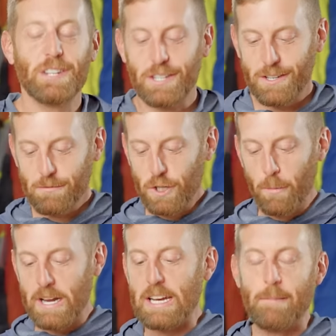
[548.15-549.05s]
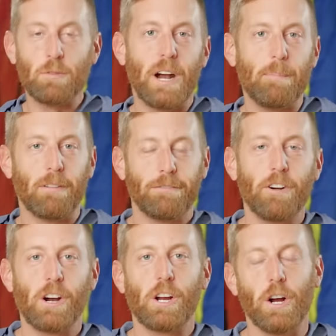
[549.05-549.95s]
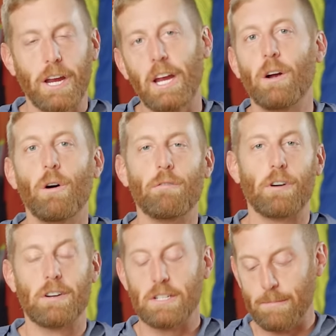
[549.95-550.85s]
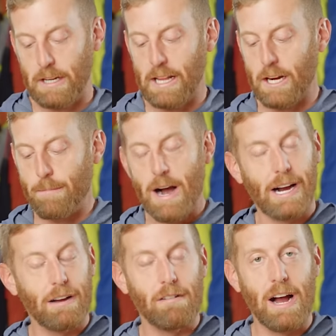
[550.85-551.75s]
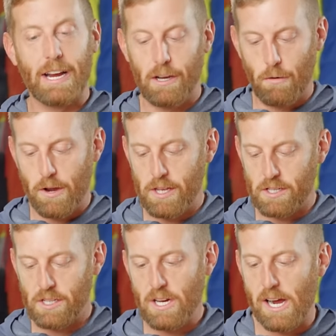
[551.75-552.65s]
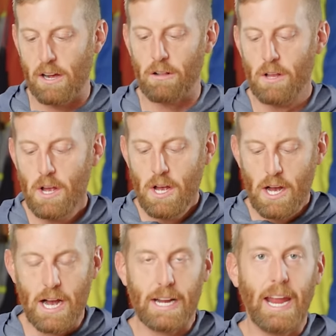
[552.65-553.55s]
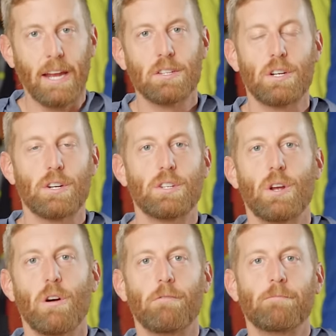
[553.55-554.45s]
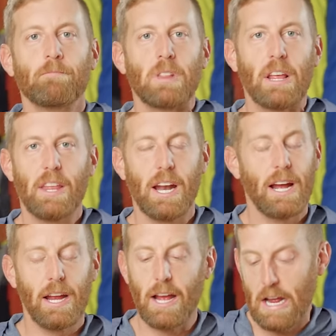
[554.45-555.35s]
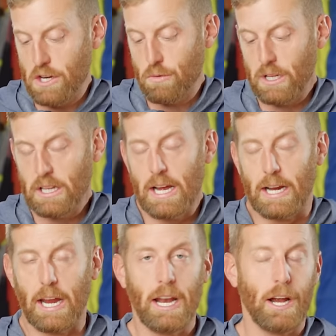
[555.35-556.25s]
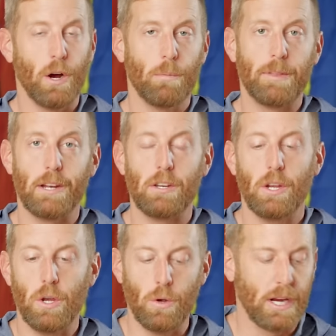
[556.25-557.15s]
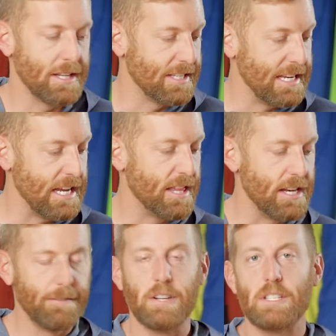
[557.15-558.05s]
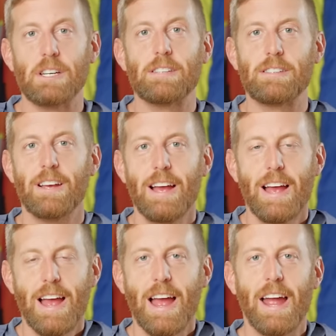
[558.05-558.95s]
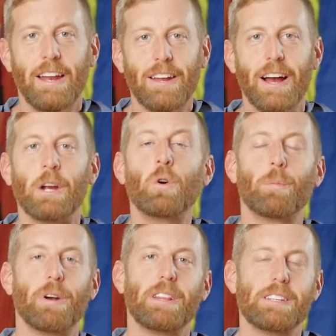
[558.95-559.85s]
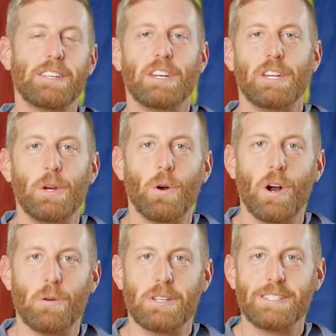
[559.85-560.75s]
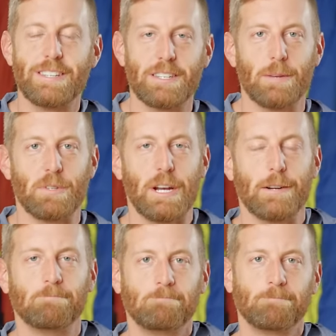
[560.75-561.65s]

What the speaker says: just so many times where I prefer cooking over something like a pocket rocket or this style canister stove that I just really like, and I hope that you can see the differences and incorporate this into your own systems here.